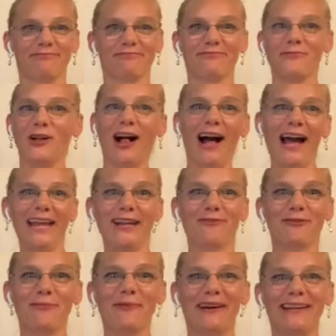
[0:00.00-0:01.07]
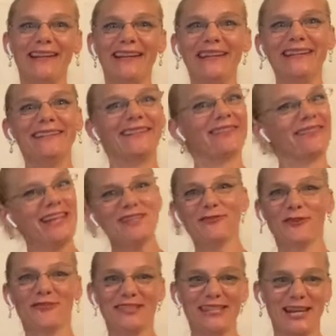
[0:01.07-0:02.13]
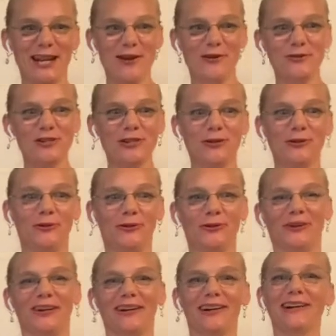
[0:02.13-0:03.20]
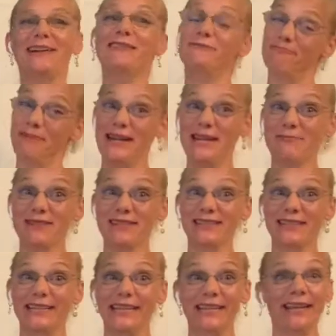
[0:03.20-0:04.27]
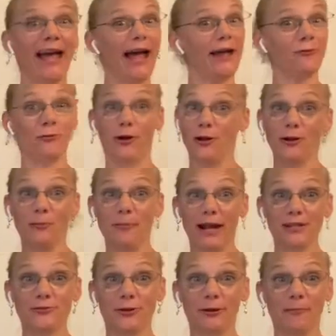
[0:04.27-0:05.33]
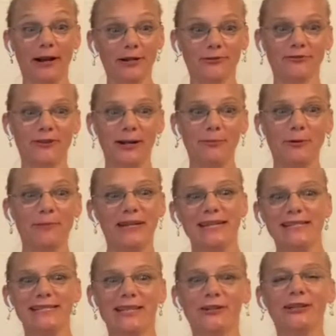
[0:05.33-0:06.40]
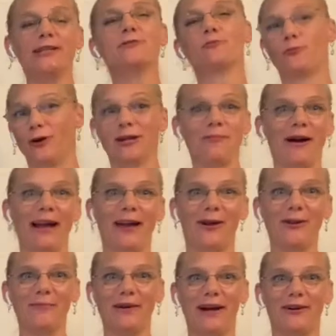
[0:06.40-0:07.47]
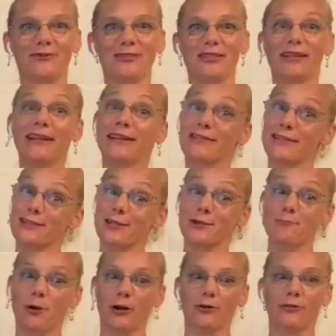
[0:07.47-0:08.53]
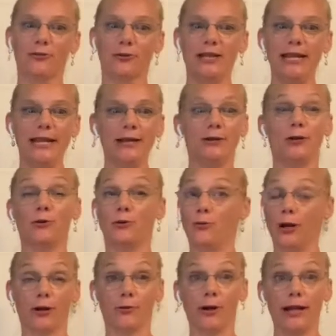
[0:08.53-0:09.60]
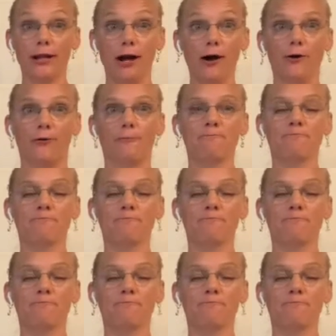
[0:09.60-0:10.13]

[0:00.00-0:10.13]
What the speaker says: Well, hi everybody. Thanks for visiting OceanCore. My name is Lynn and welcome back to our microfiber mini-series, What Am I All About? This is part 3, Where Do I Go?